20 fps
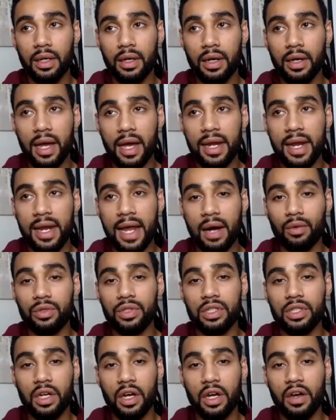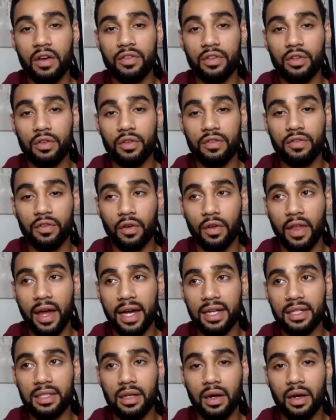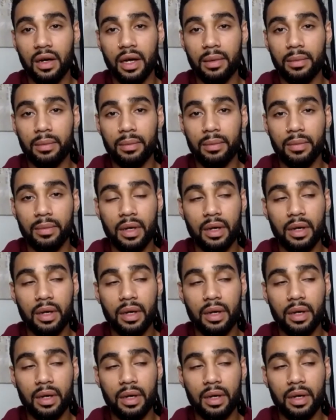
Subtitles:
and that will serve you for that time.